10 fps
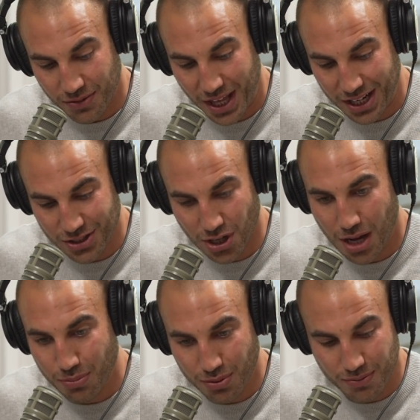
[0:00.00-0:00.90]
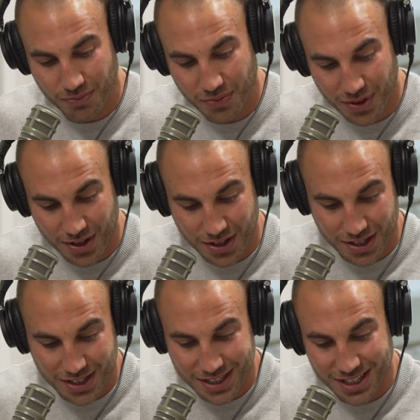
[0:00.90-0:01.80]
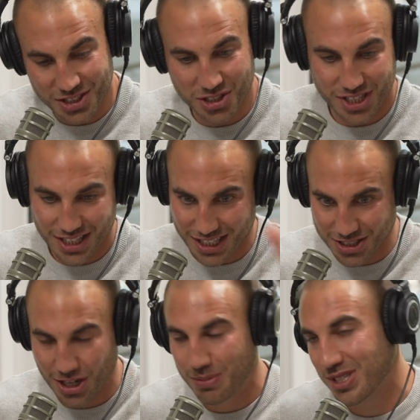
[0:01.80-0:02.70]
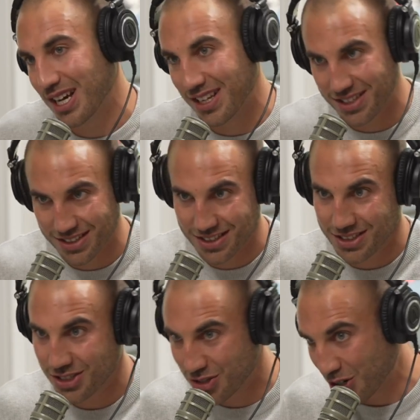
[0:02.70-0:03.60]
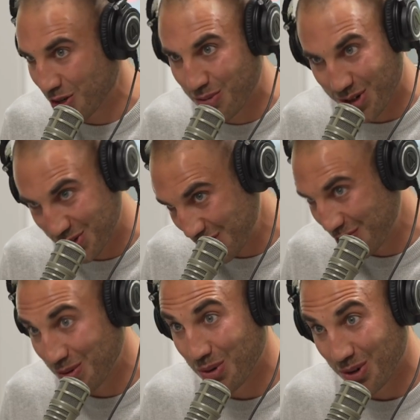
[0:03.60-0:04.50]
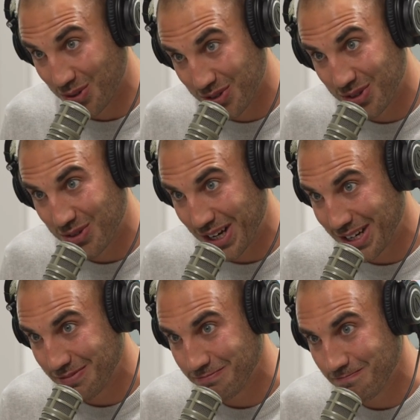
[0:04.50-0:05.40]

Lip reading: like top, let's just say like top 10, the Zuckerbergs of the world, right?